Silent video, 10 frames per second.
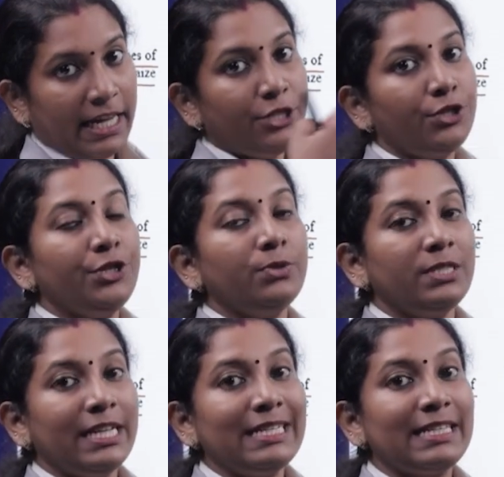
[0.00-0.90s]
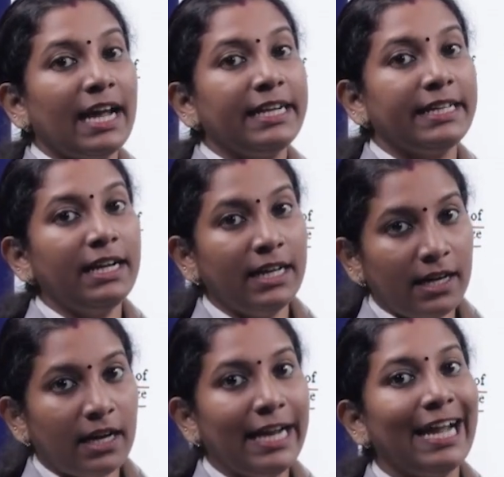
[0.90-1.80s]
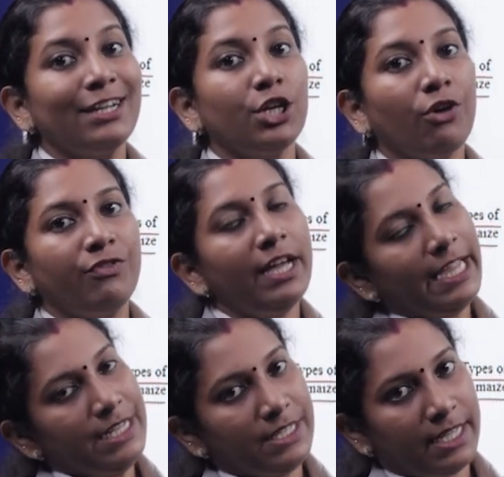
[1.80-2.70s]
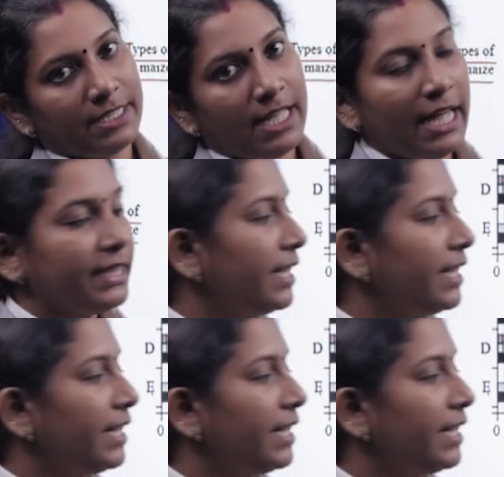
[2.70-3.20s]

introduced inside the gut of the insects.